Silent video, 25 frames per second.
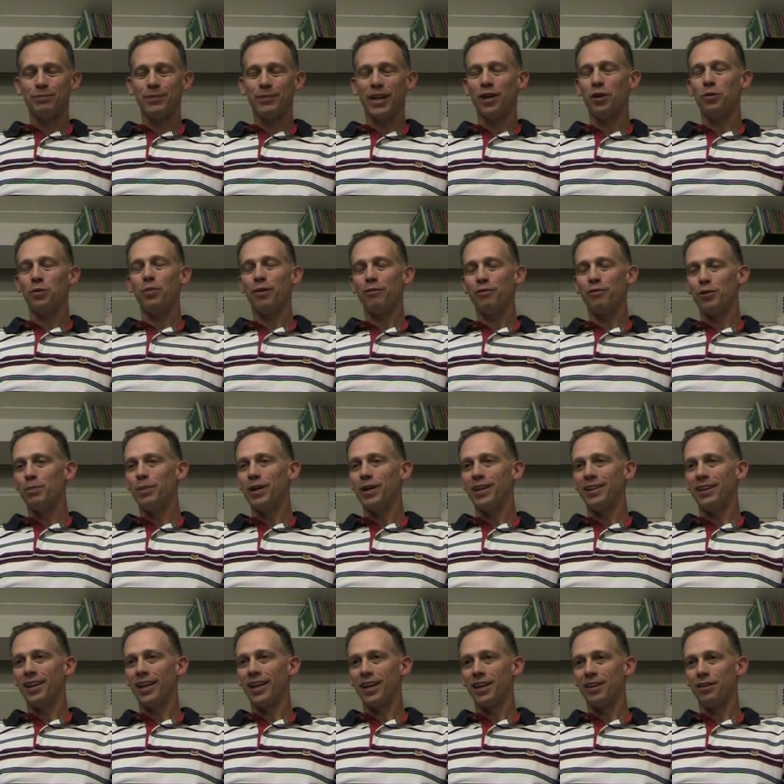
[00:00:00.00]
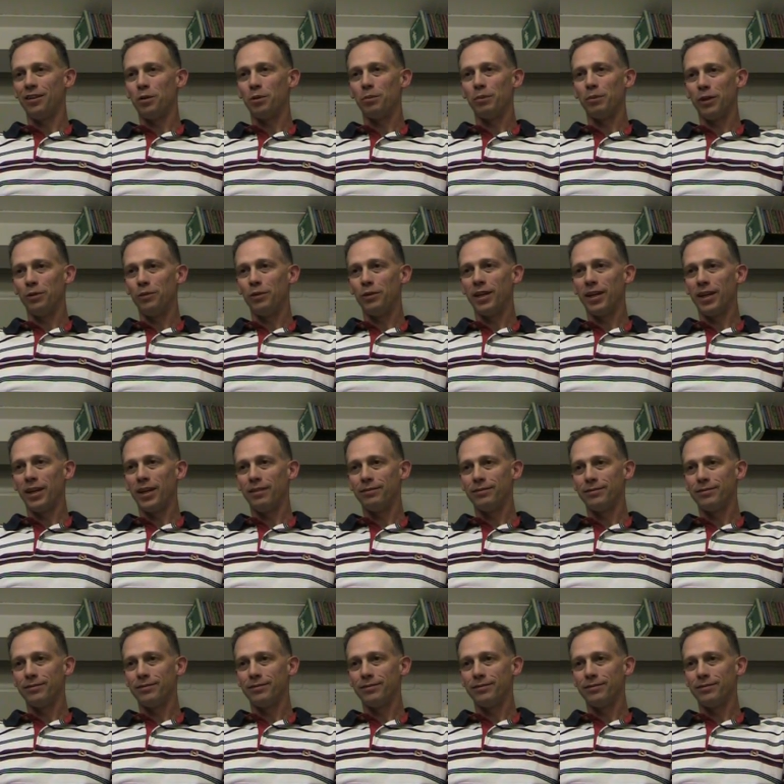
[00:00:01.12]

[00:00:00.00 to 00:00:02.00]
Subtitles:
help everybody like I normally would have.